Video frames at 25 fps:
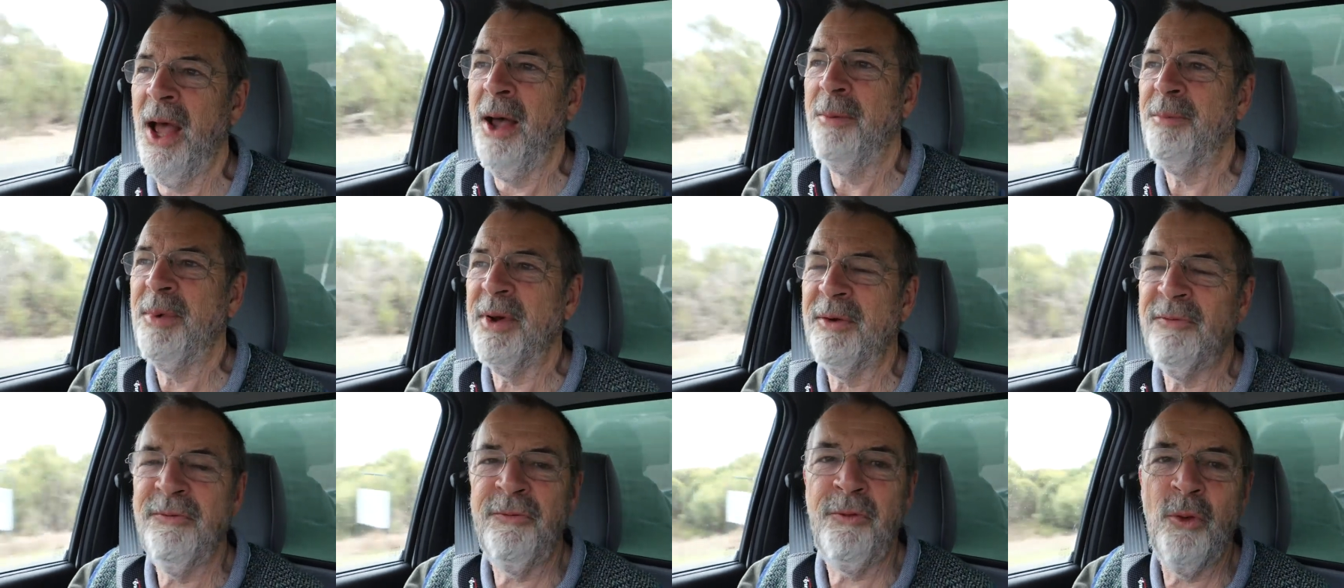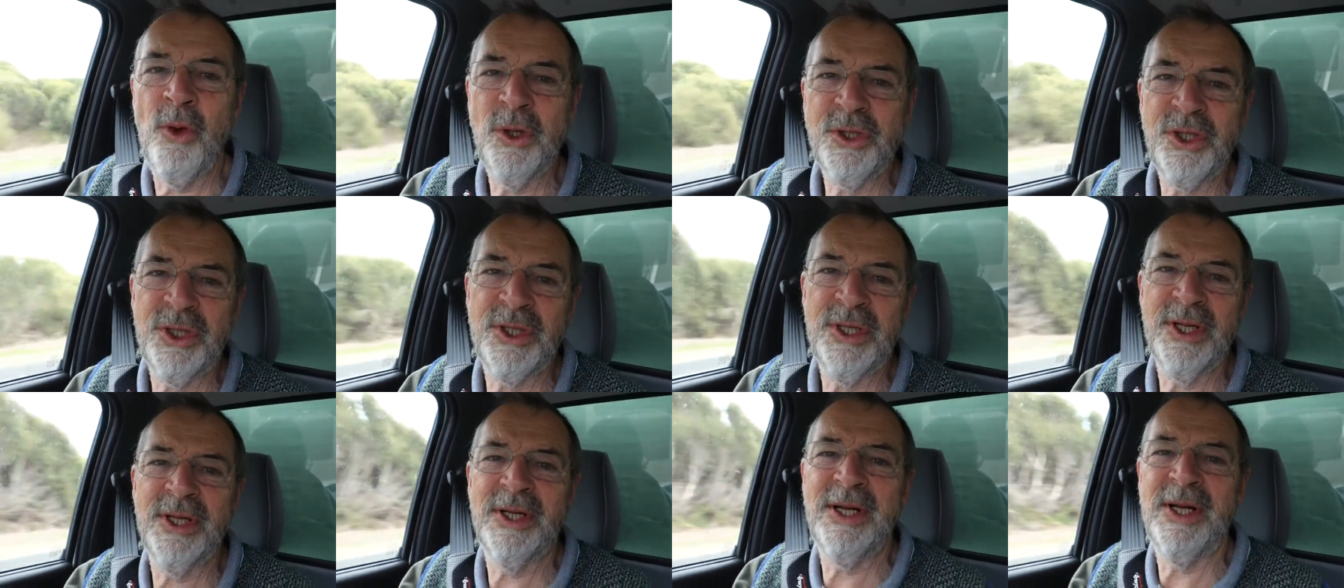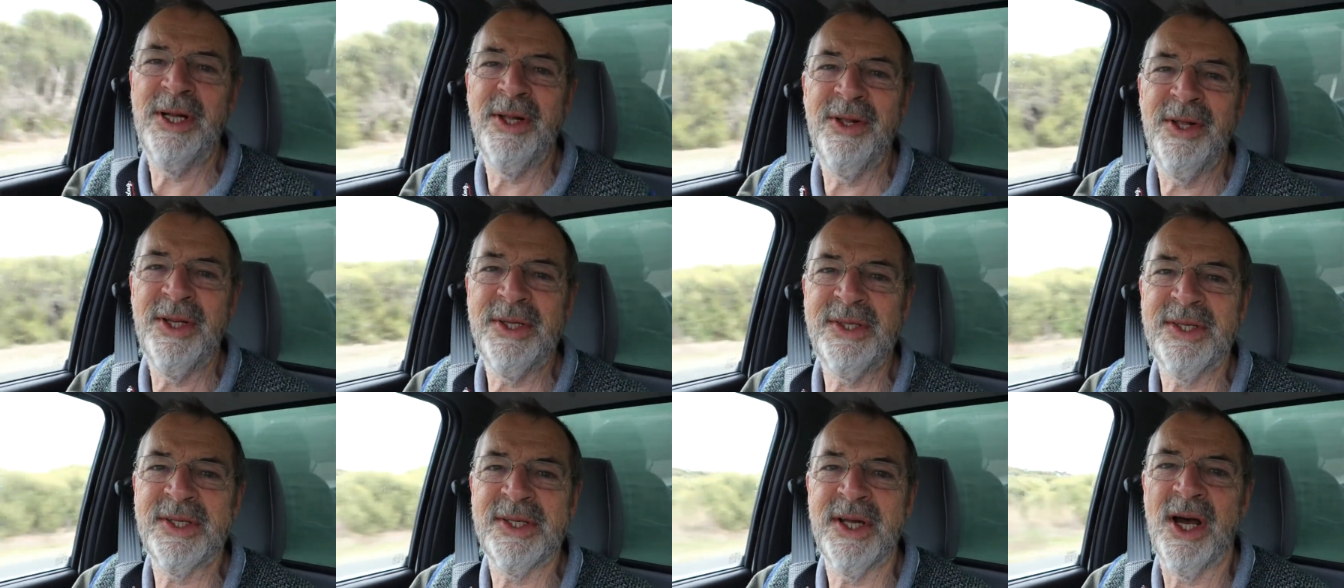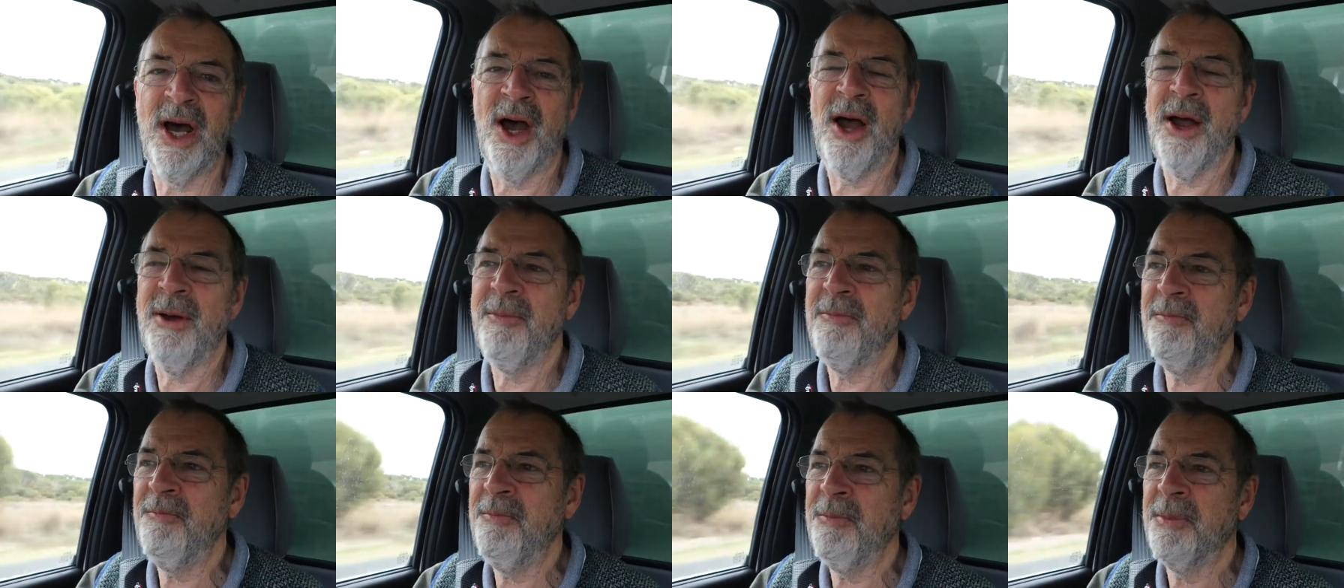But fortunately this
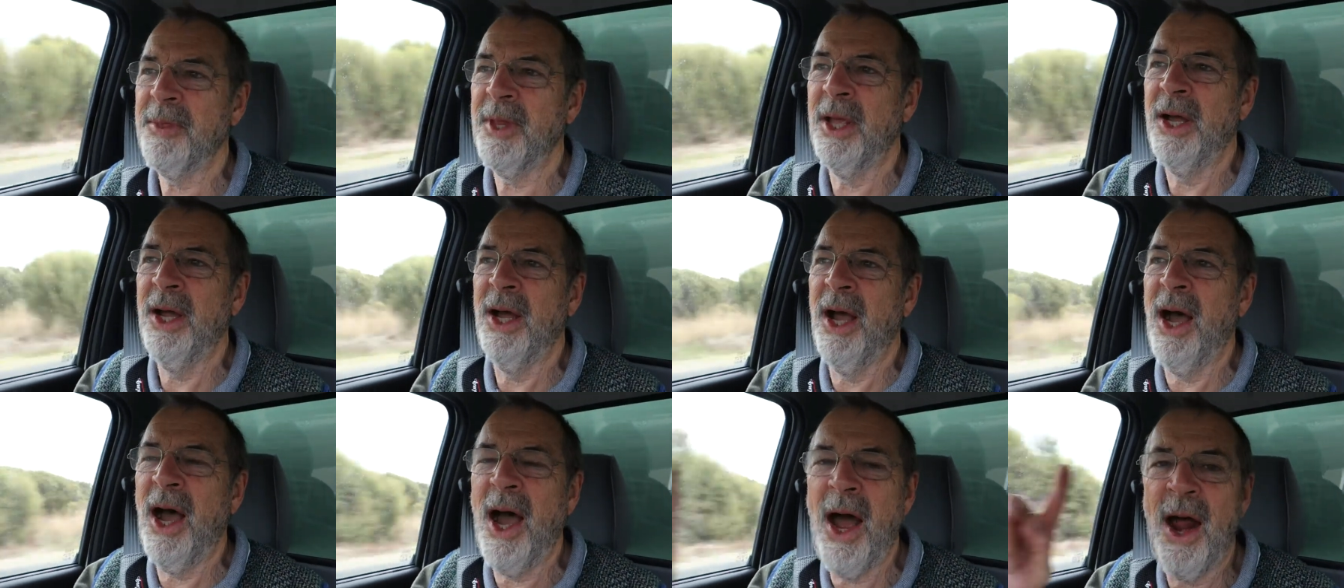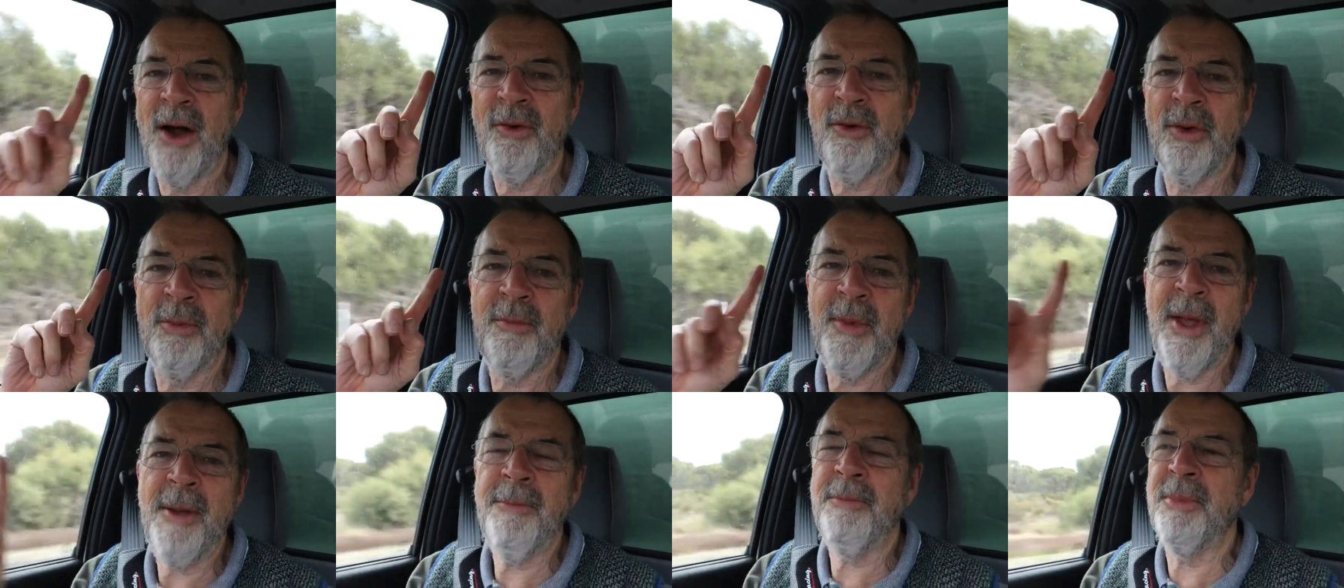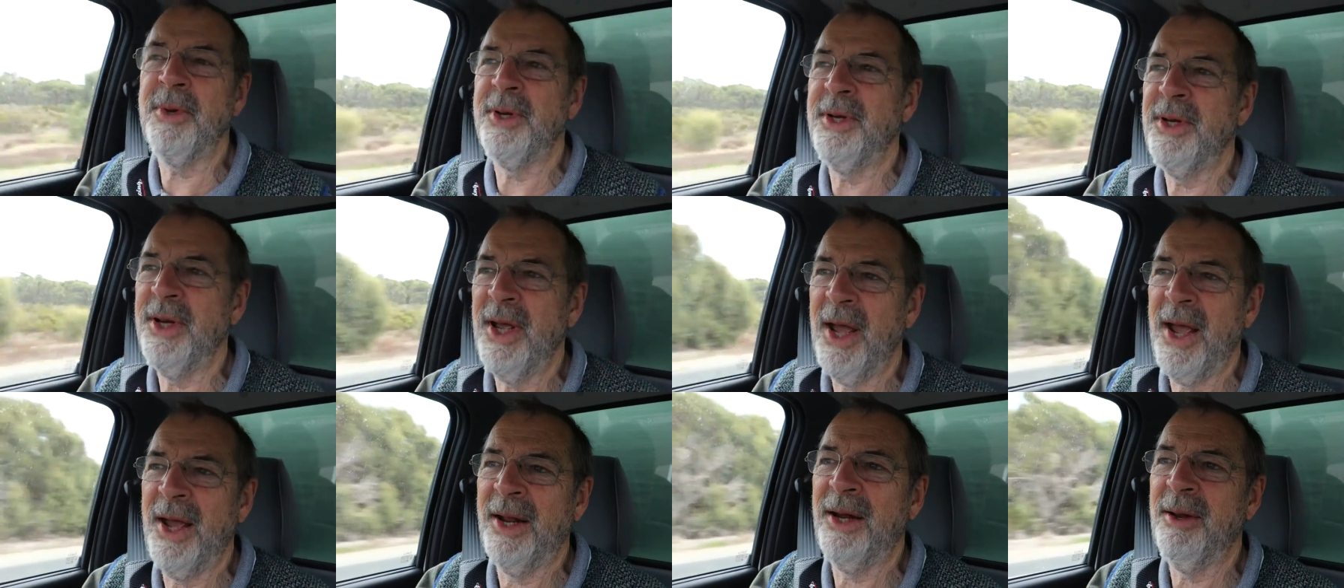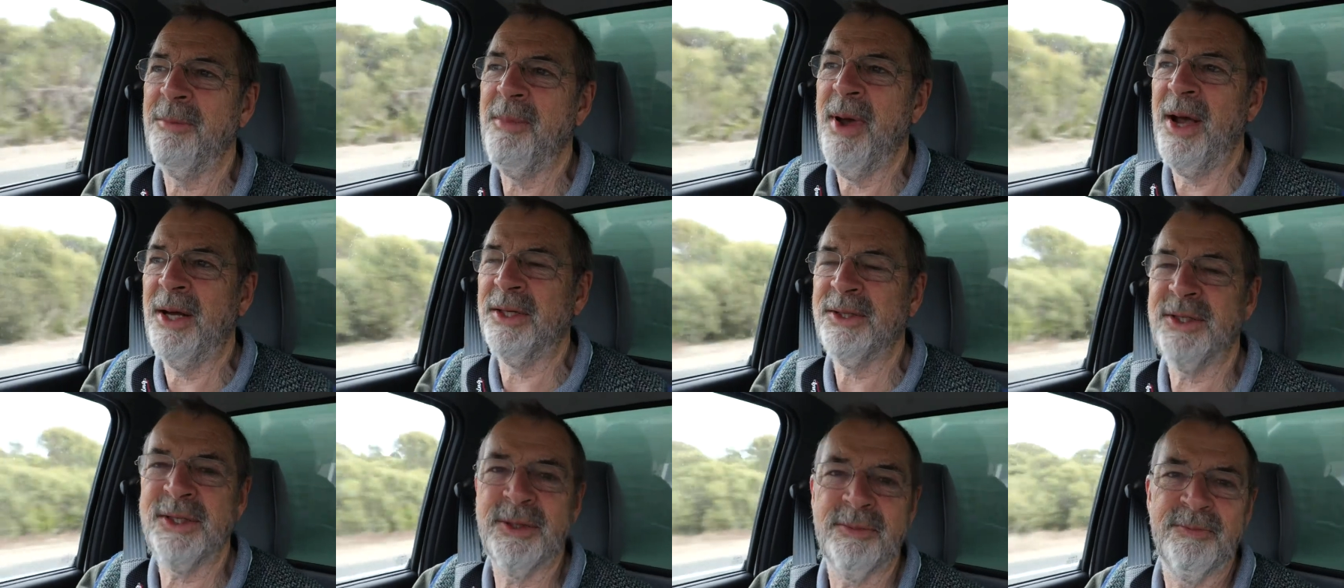time I remembered, and
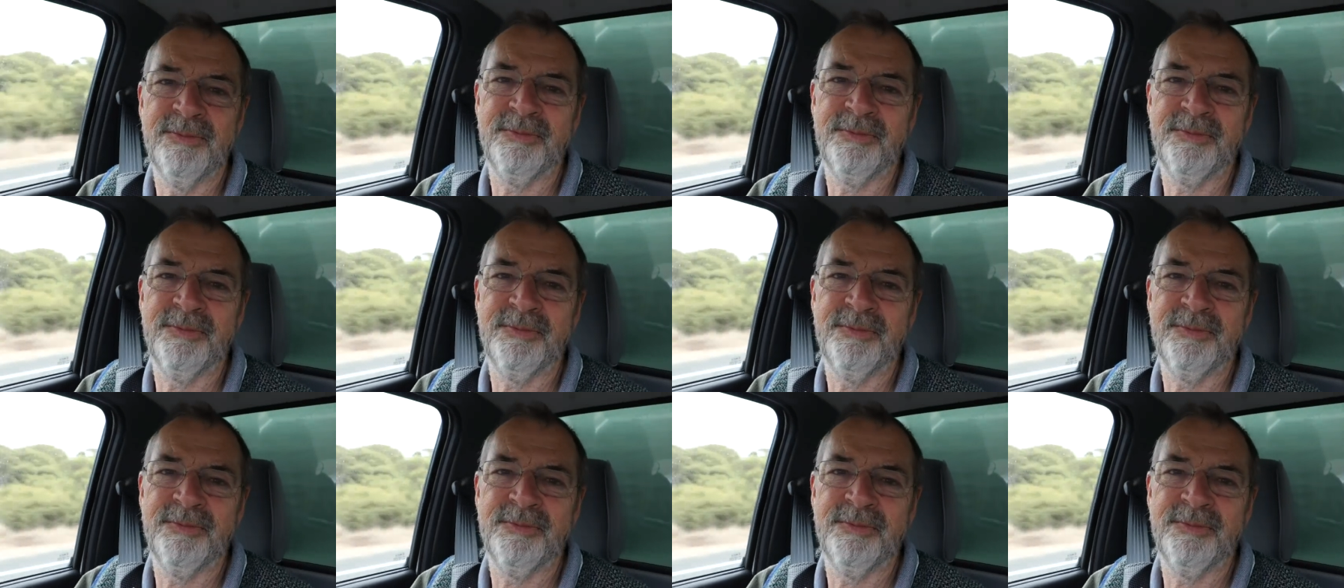about